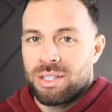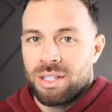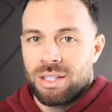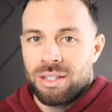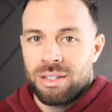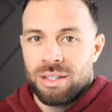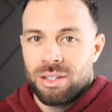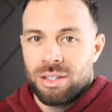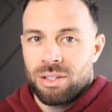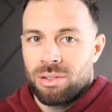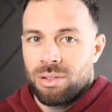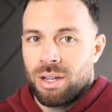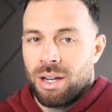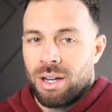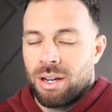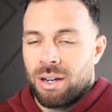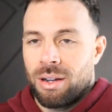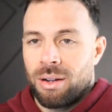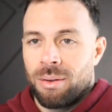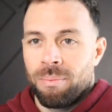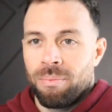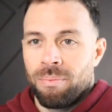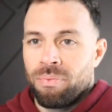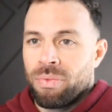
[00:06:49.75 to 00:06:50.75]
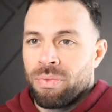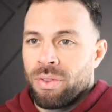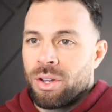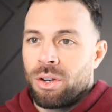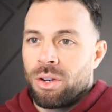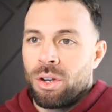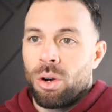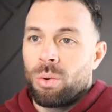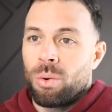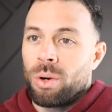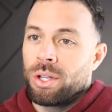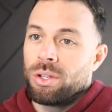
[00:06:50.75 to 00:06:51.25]
I think you got to
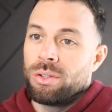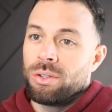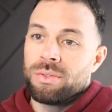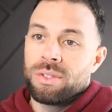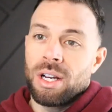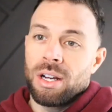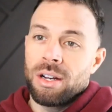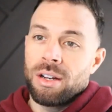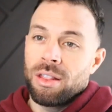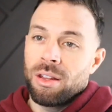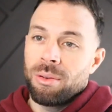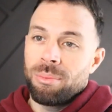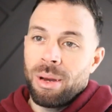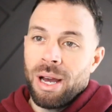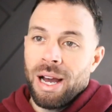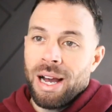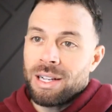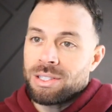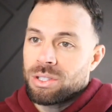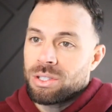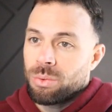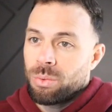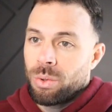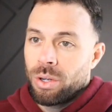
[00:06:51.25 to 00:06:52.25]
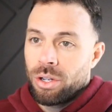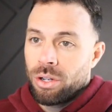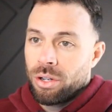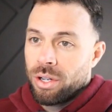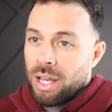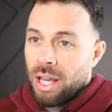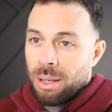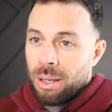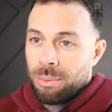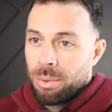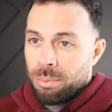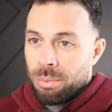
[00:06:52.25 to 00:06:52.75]
know what you've done in the past and what you're
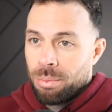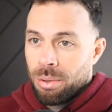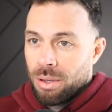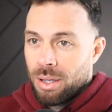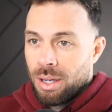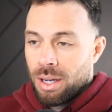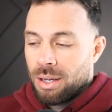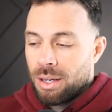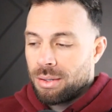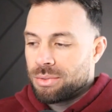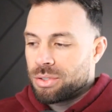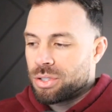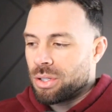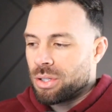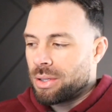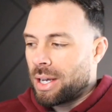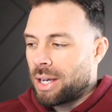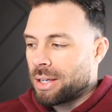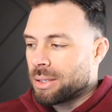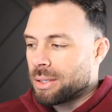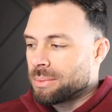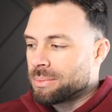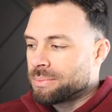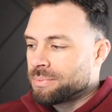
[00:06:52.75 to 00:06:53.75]
capable of. So like